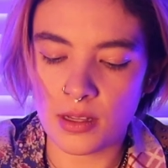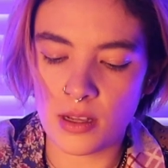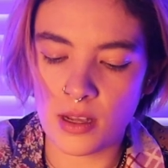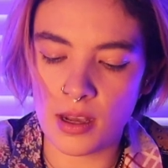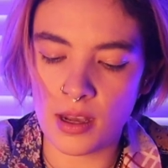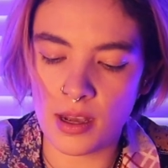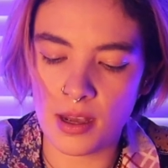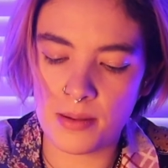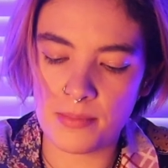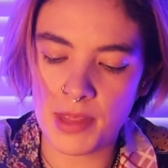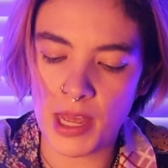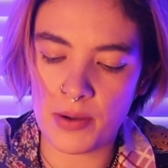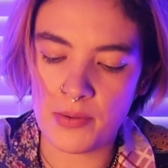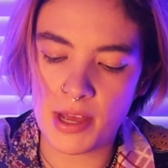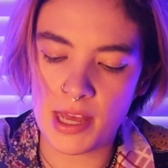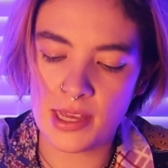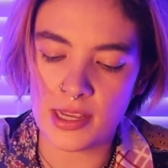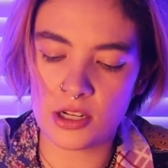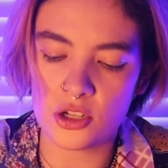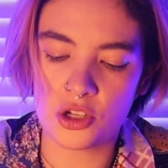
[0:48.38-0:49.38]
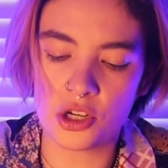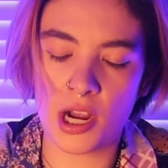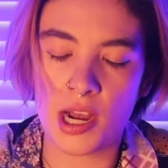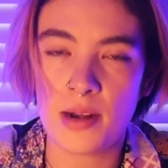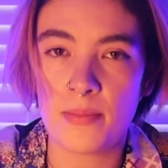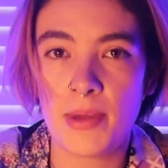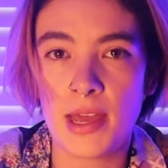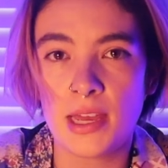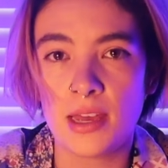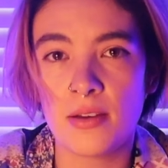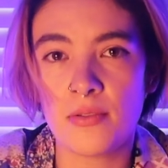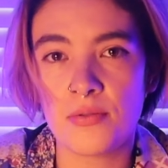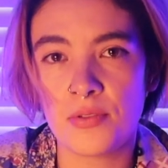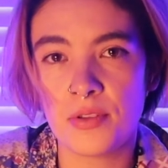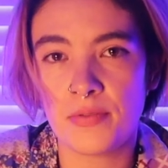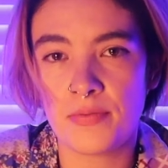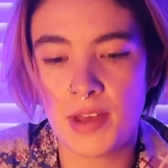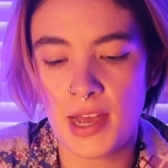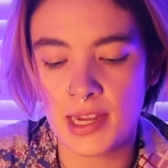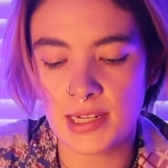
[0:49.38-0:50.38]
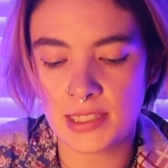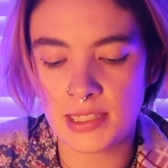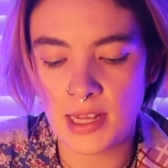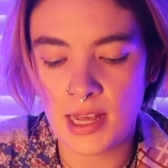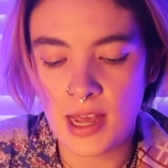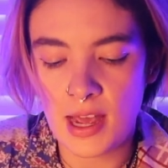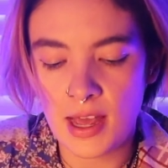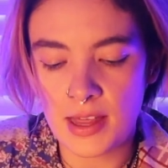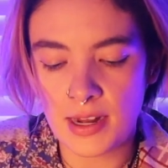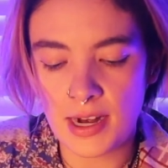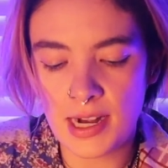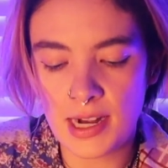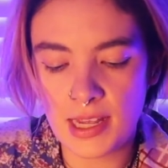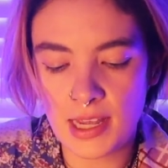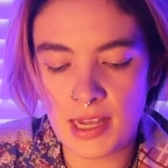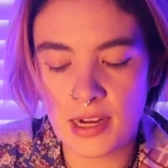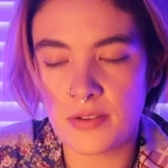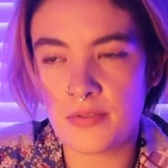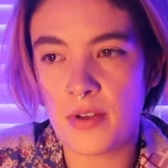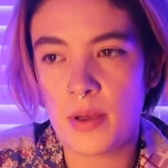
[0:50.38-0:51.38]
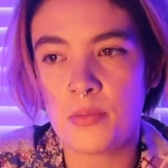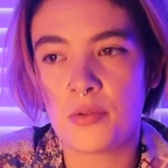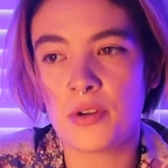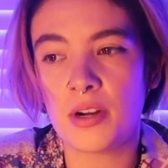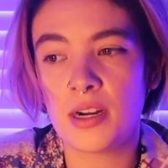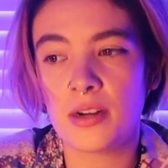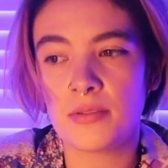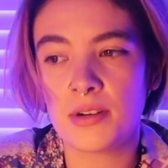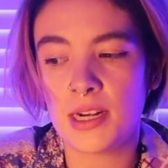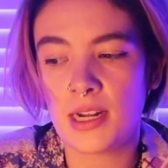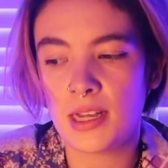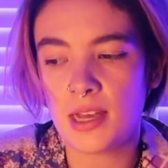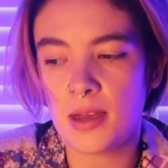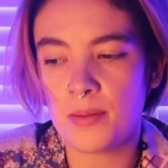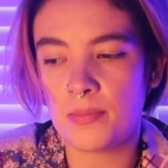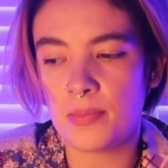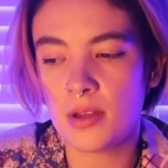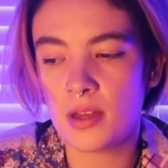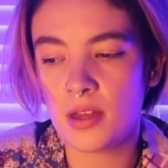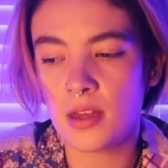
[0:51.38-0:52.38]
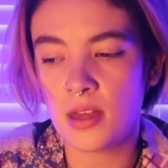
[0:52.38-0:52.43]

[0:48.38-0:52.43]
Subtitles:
That way I can try to make up for the fact that I didn't get your February reading up.